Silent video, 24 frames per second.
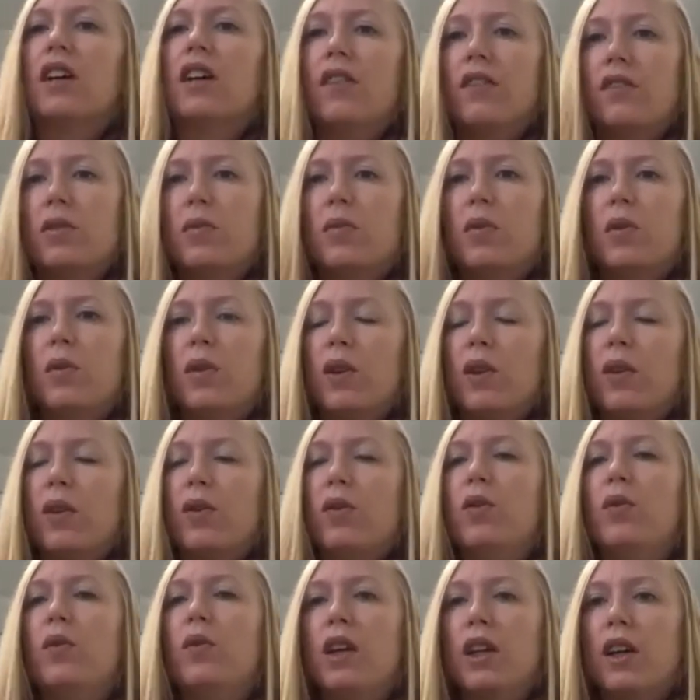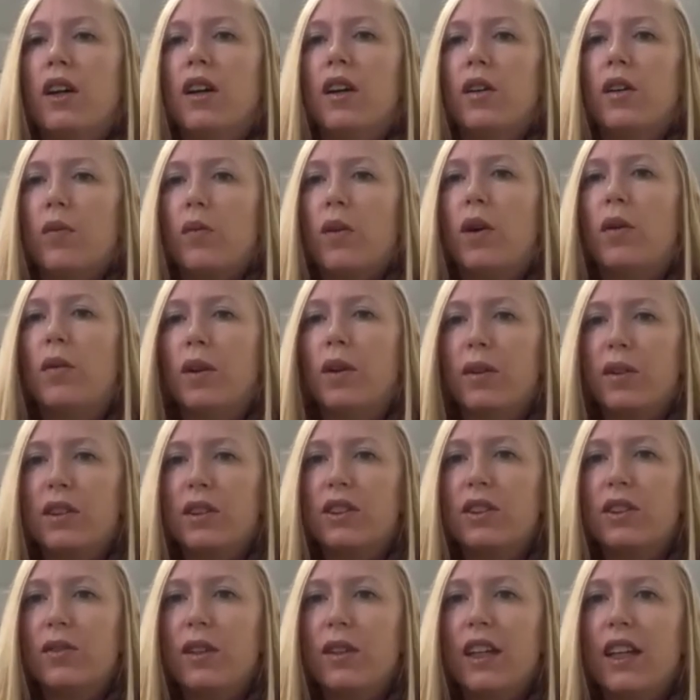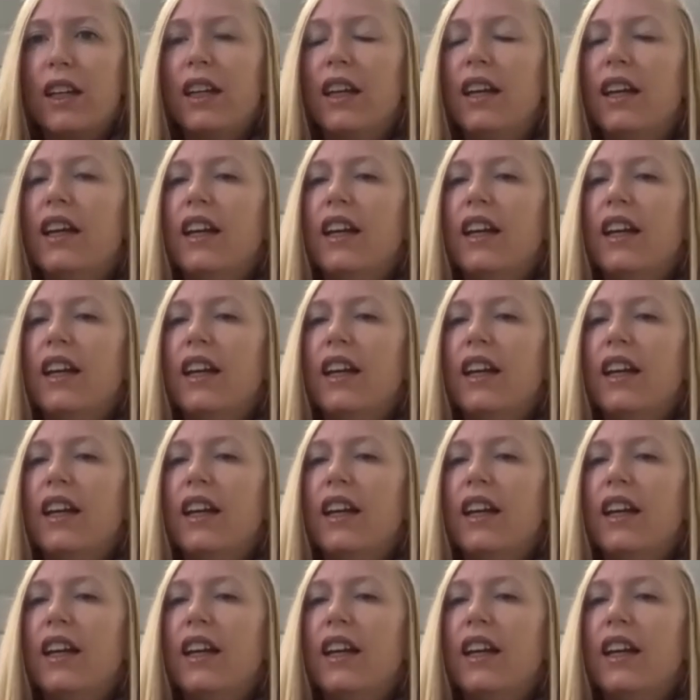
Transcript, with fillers: comfortable with who we are and what we are doing